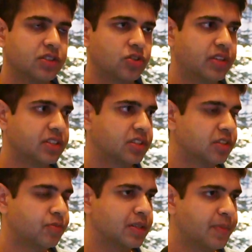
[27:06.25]
So there's
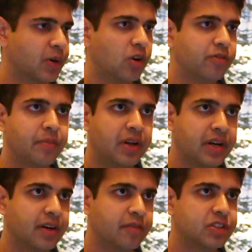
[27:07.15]
this benchmark called Web
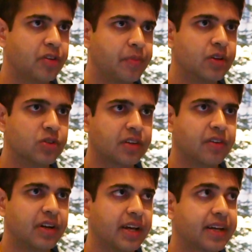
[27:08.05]
Arena, which we've been using,
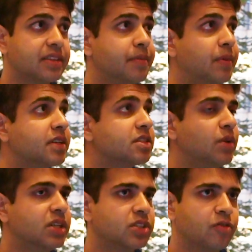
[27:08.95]
where like they built a
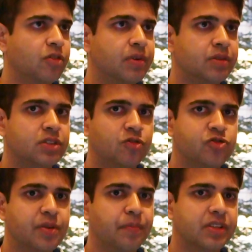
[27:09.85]
simulation of a bunch of
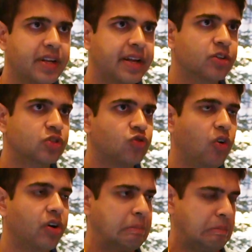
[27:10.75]
simple scenarios
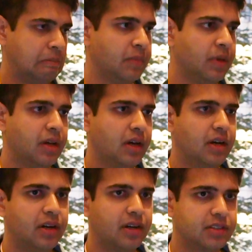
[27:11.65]
for
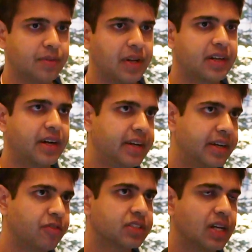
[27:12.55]
something like
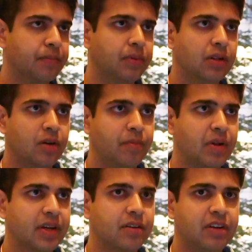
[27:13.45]
Reddit, for example, or maybe
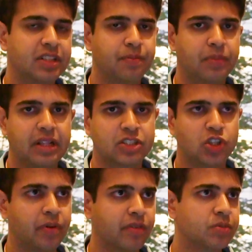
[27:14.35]
like a very simple like
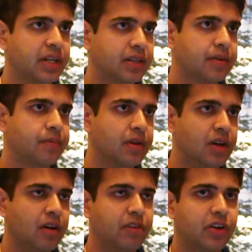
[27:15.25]
shopping website
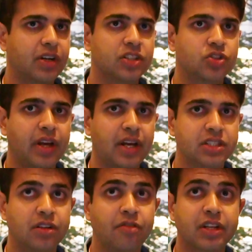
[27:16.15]
where you can test your
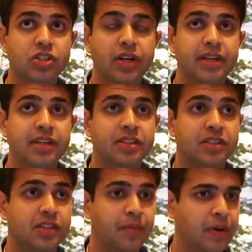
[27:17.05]
agent. We actually
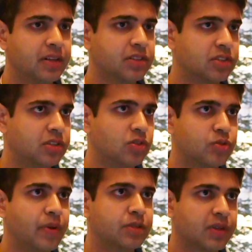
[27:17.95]
surpassed those
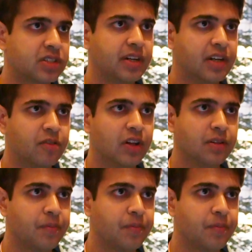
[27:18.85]
benchmarks really, really well.